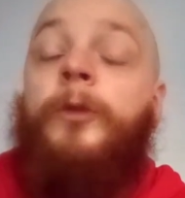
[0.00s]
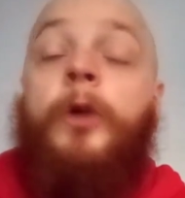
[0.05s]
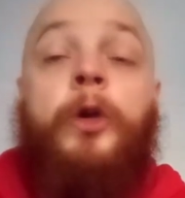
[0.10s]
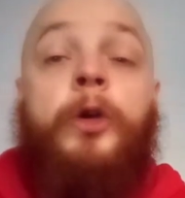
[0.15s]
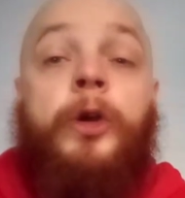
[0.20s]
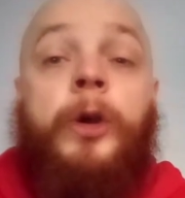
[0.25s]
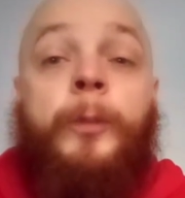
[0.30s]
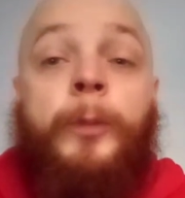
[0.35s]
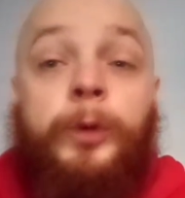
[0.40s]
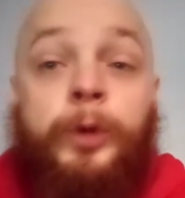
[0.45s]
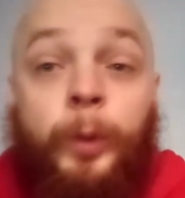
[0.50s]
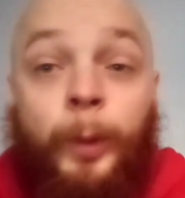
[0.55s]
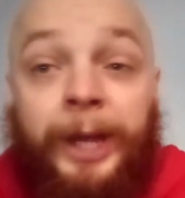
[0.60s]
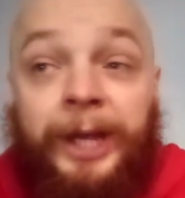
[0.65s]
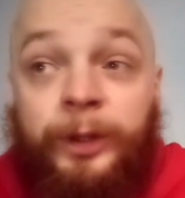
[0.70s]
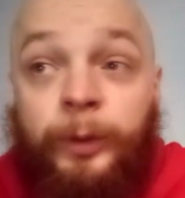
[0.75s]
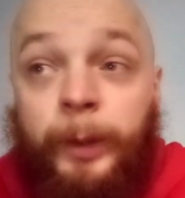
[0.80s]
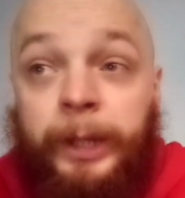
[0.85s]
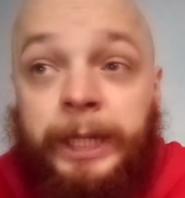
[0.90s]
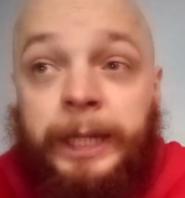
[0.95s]
Rumble
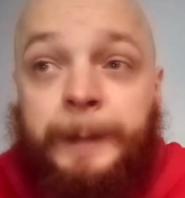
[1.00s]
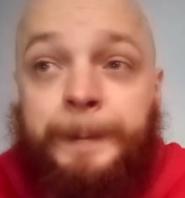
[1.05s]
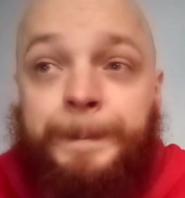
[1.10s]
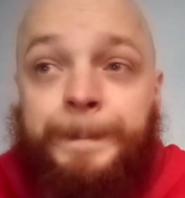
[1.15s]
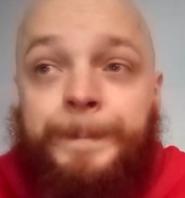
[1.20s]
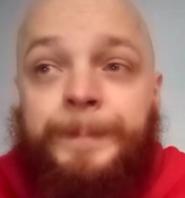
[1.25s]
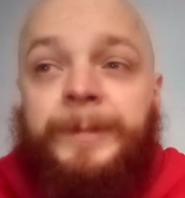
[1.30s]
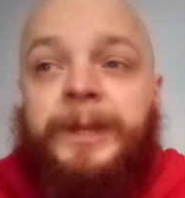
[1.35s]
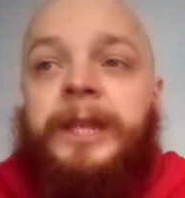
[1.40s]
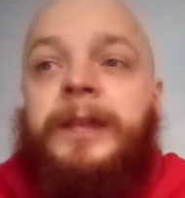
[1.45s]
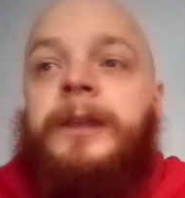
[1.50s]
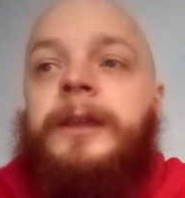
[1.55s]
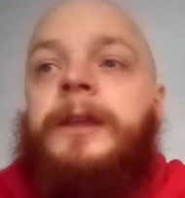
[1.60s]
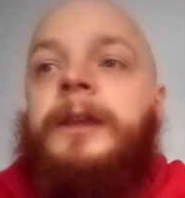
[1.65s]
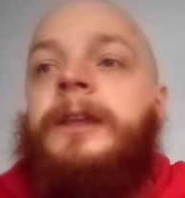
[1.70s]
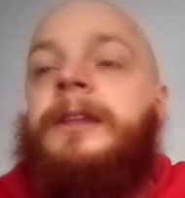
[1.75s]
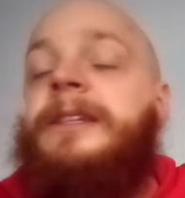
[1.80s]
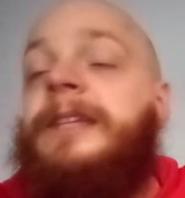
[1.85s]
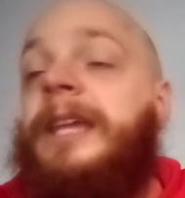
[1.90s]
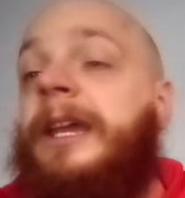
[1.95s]
2020.
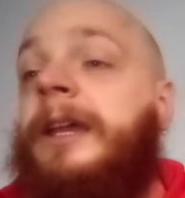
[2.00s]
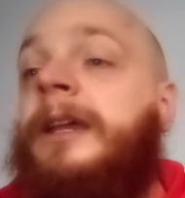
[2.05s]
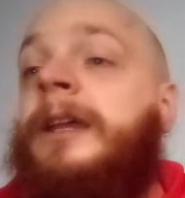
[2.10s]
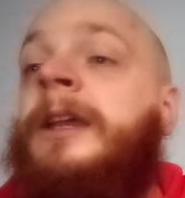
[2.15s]
Yeah.